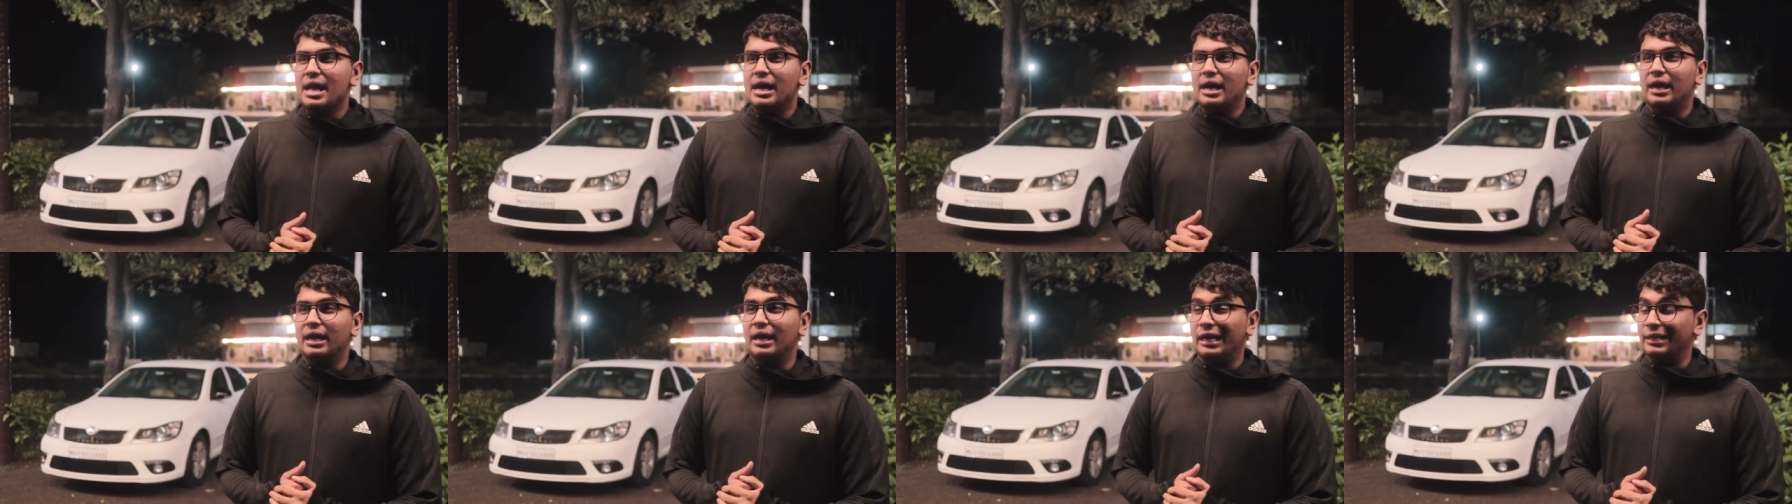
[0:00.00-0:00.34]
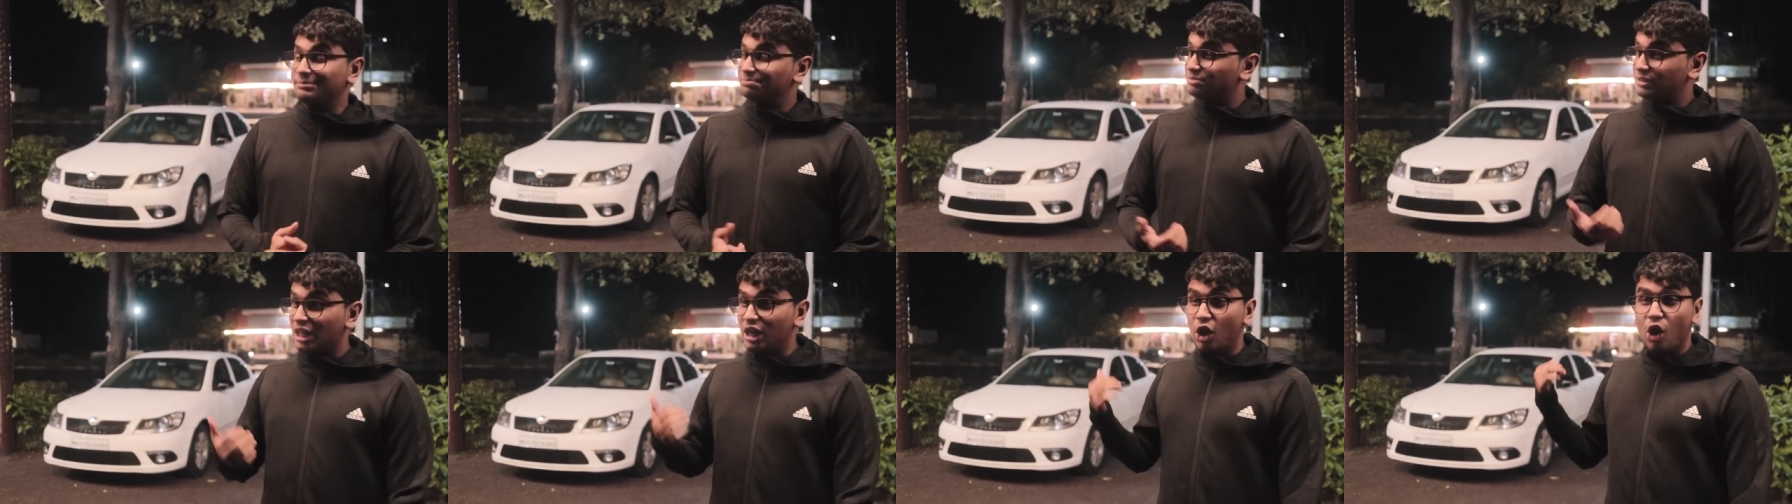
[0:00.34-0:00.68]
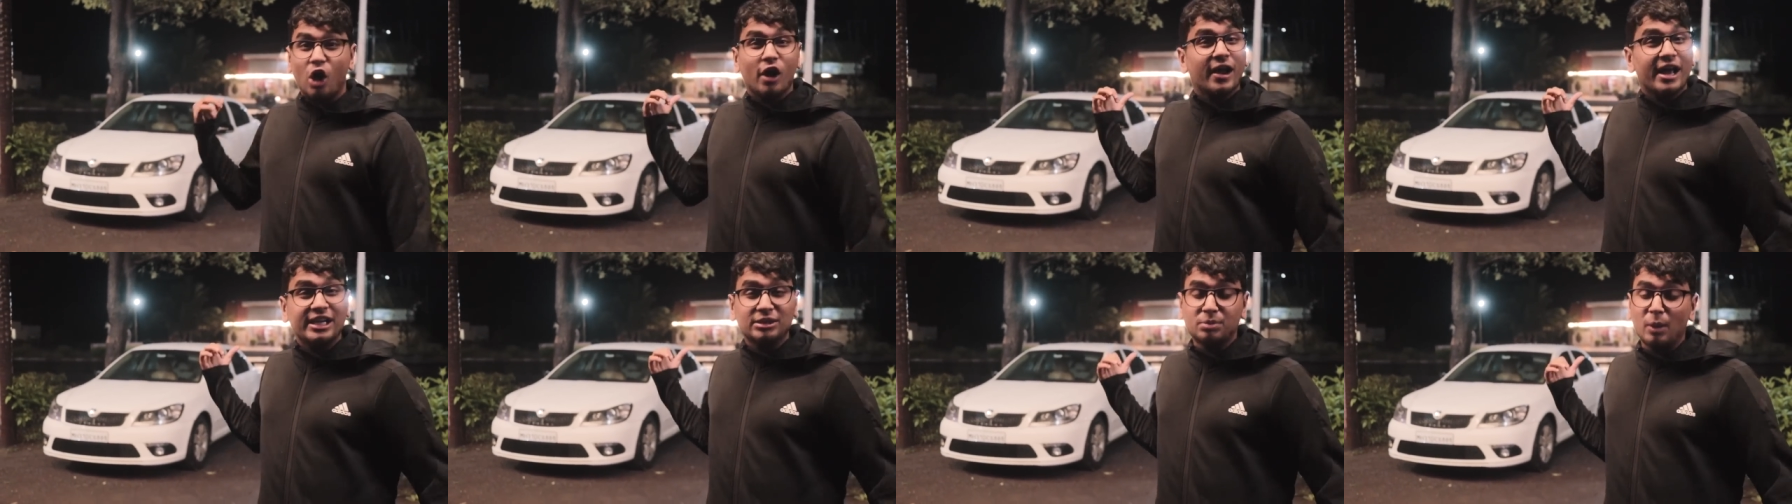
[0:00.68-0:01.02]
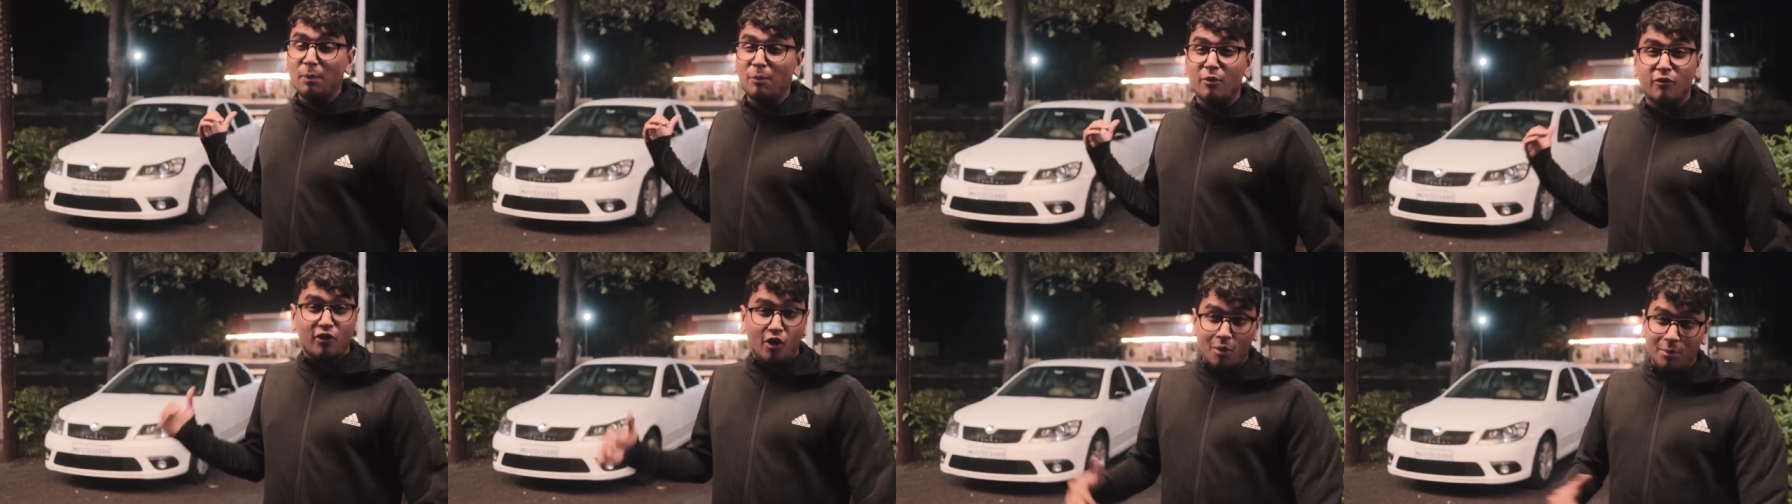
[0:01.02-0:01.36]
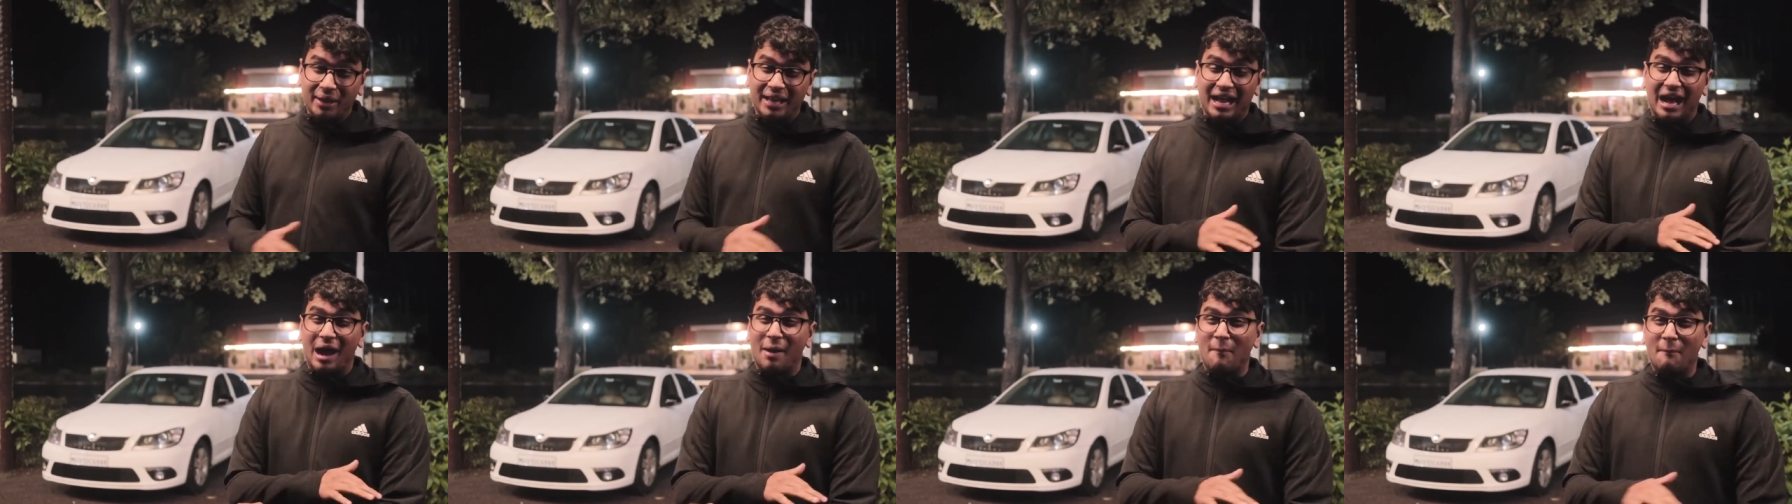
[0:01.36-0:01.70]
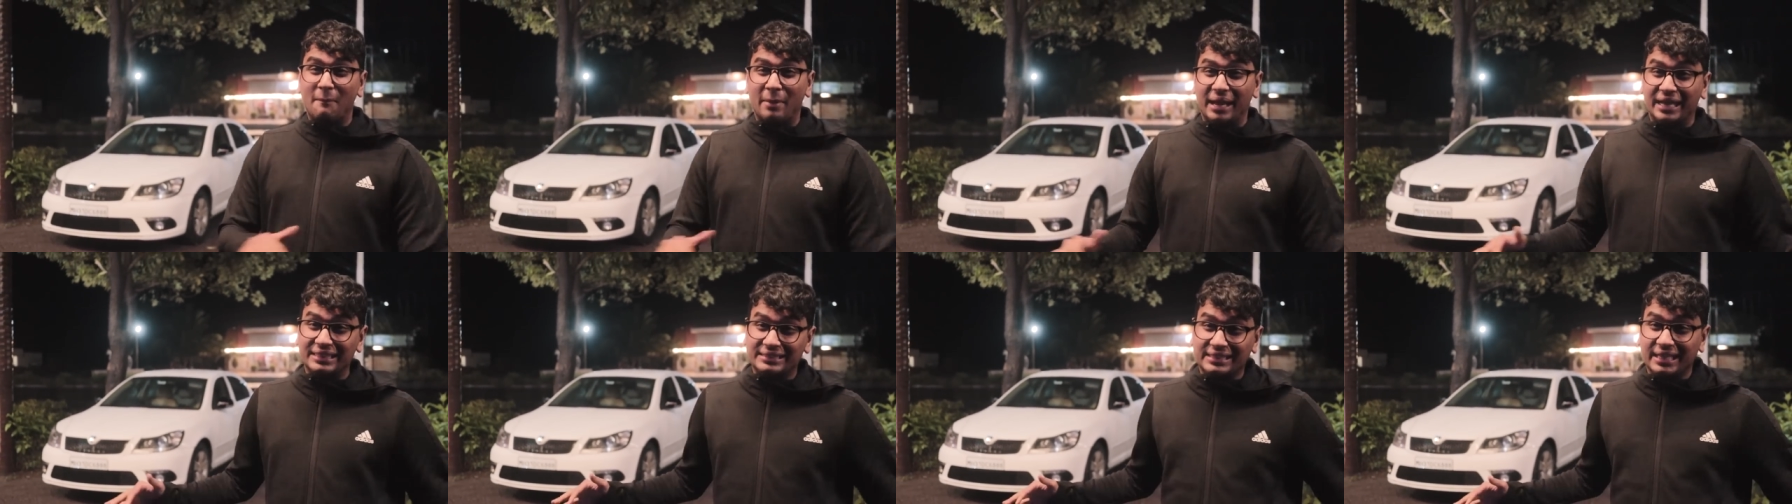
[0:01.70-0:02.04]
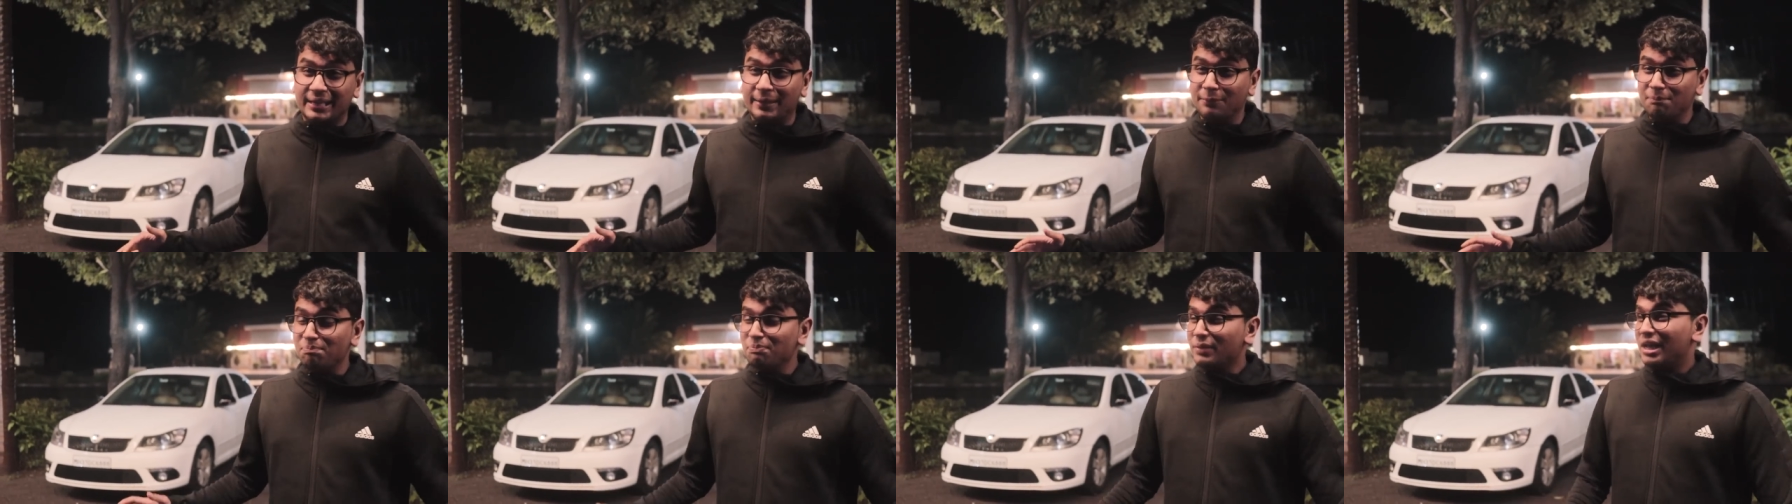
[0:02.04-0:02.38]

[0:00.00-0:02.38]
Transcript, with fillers: Uh, the Laura has been performing amazing.